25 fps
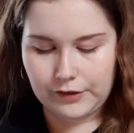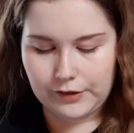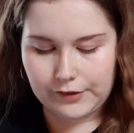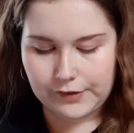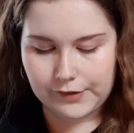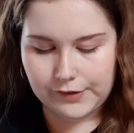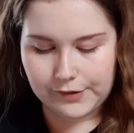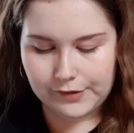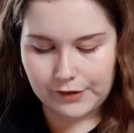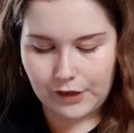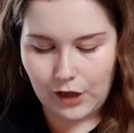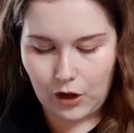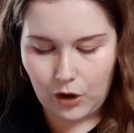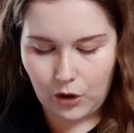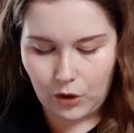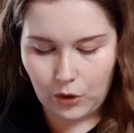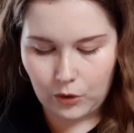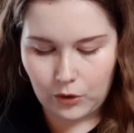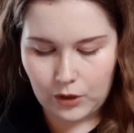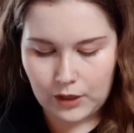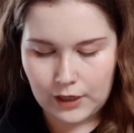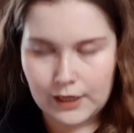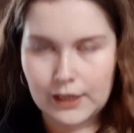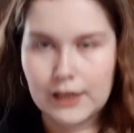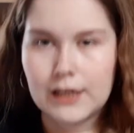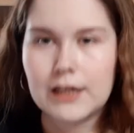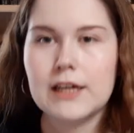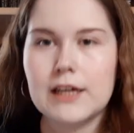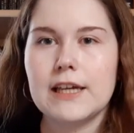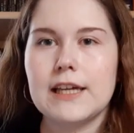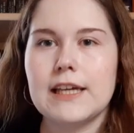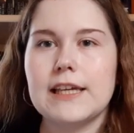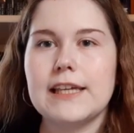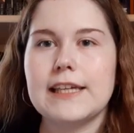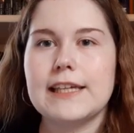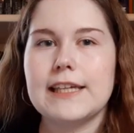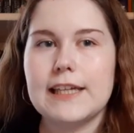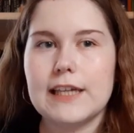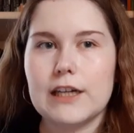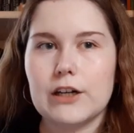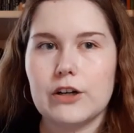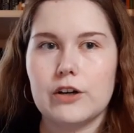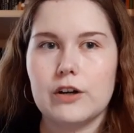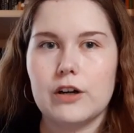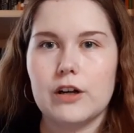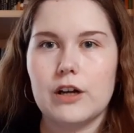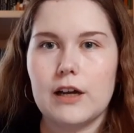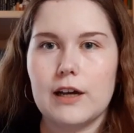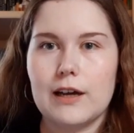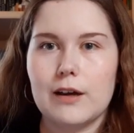So
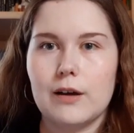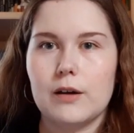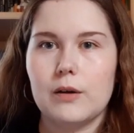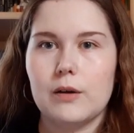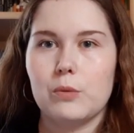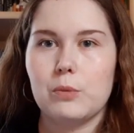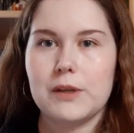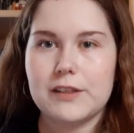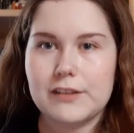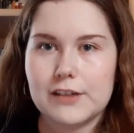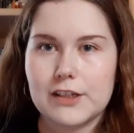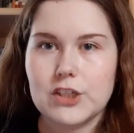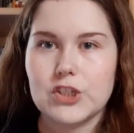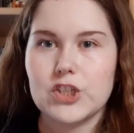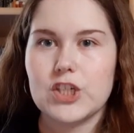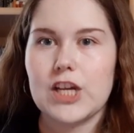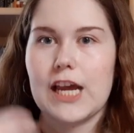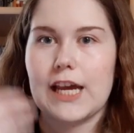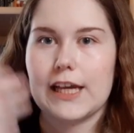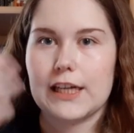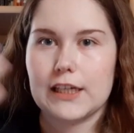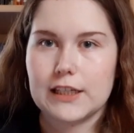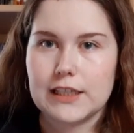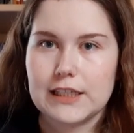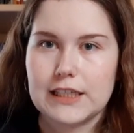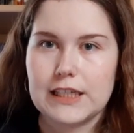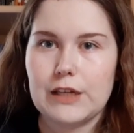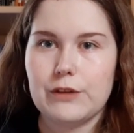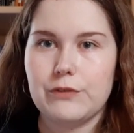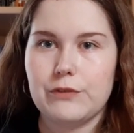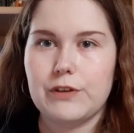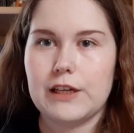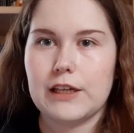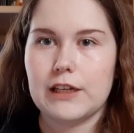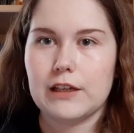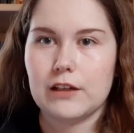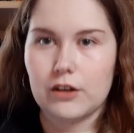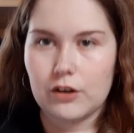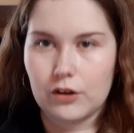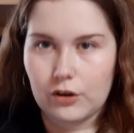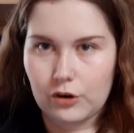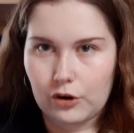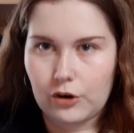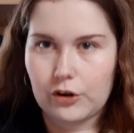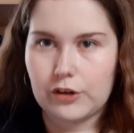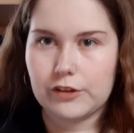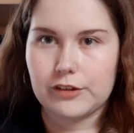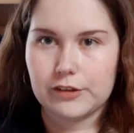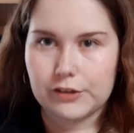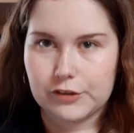here, uh, Whiskey Jack giving
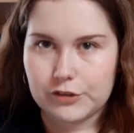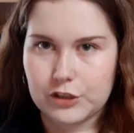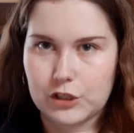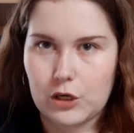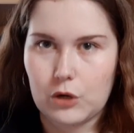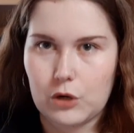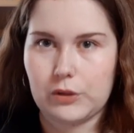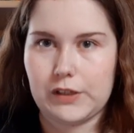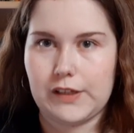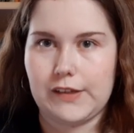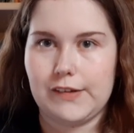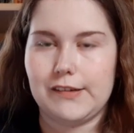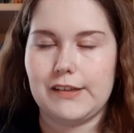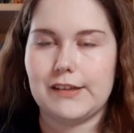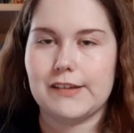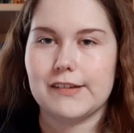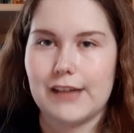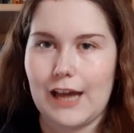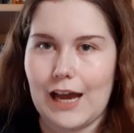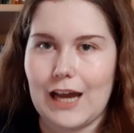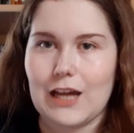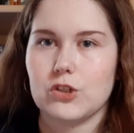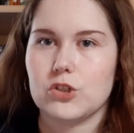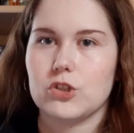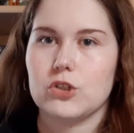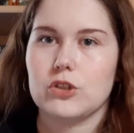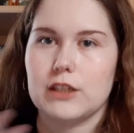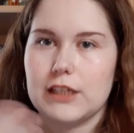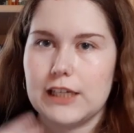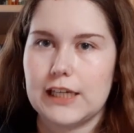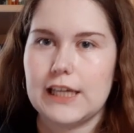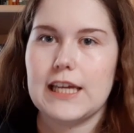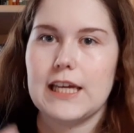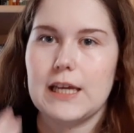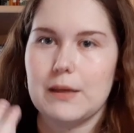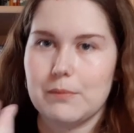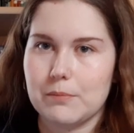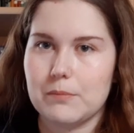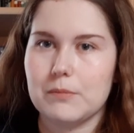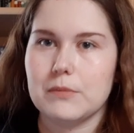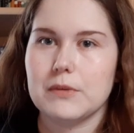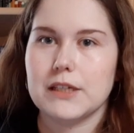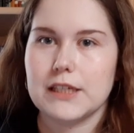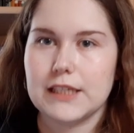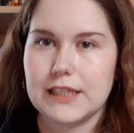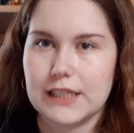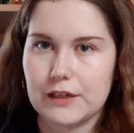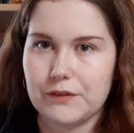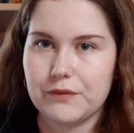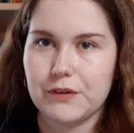her the stones is actually
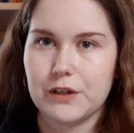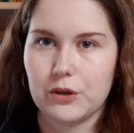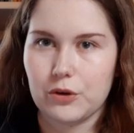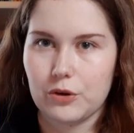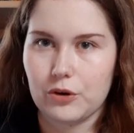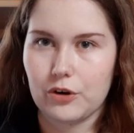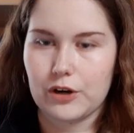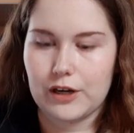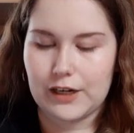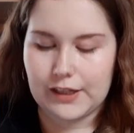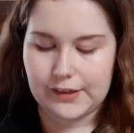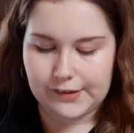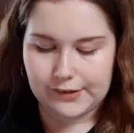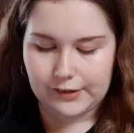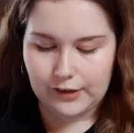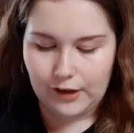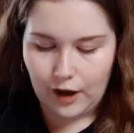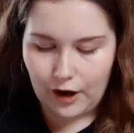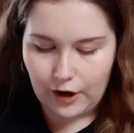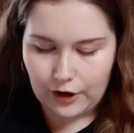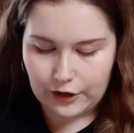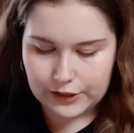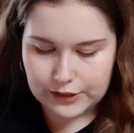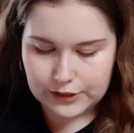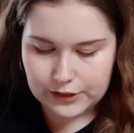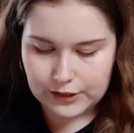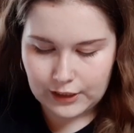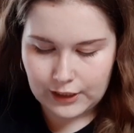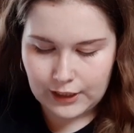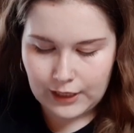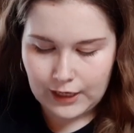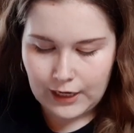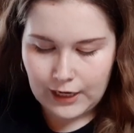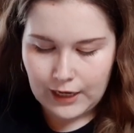him giving her his heart,